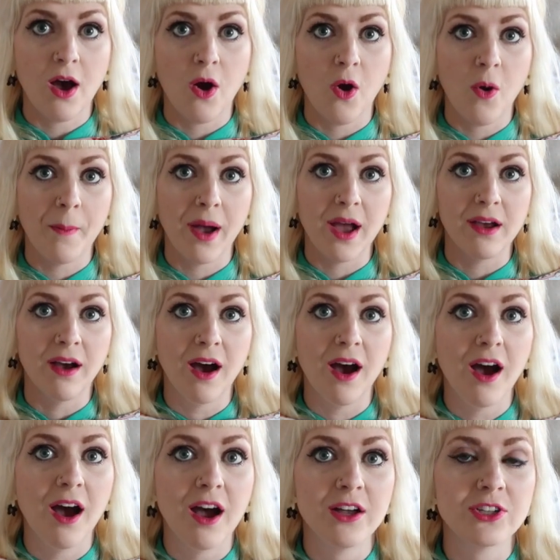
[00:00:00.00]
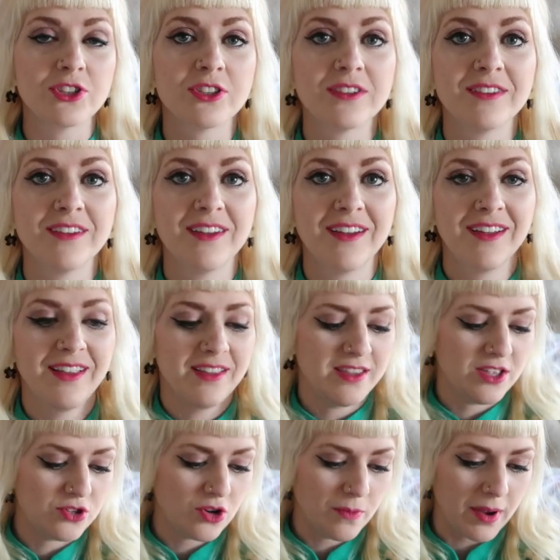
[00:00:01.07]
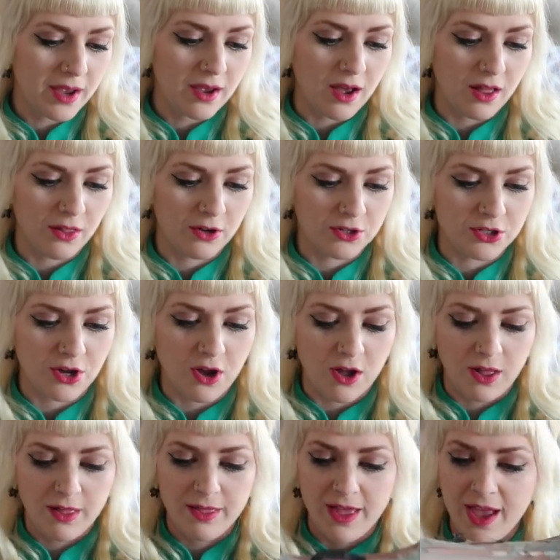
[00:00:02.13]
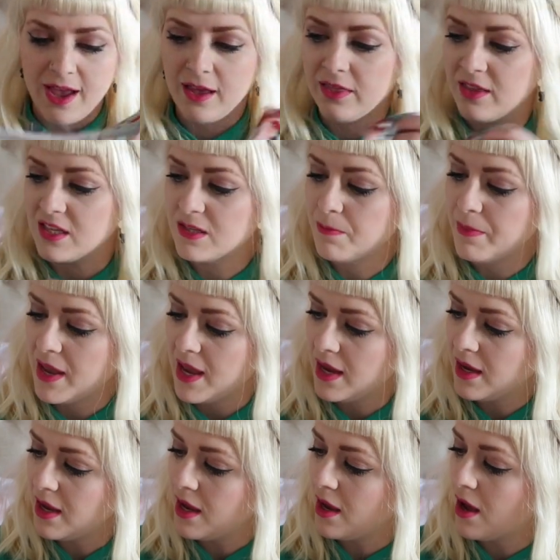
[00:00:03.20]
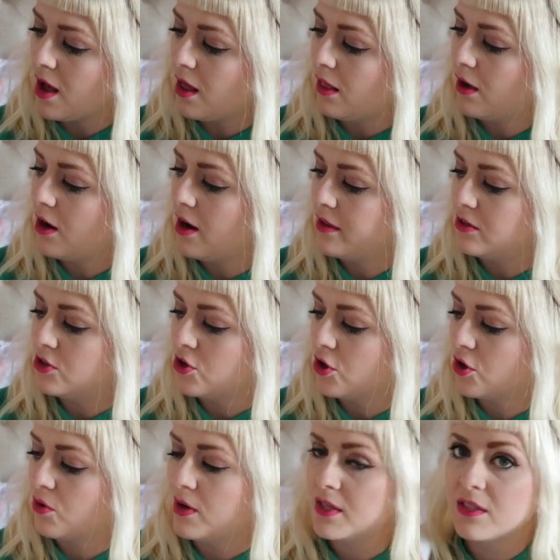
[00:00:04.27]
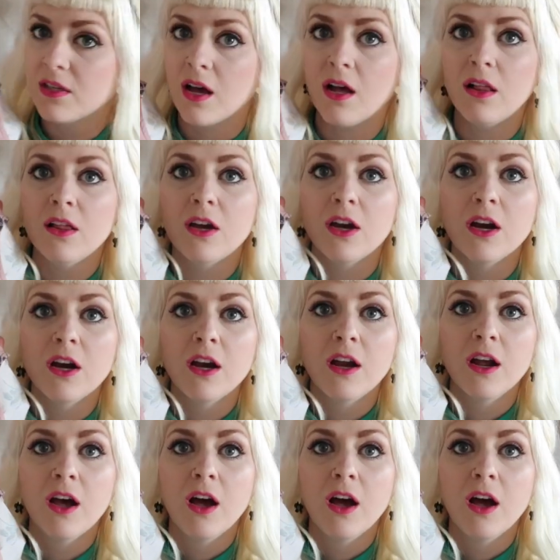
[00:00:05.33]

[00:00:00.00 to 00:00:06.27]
Oh my gosh. These are my colors, y'all. Like this pinky color and turquoise color.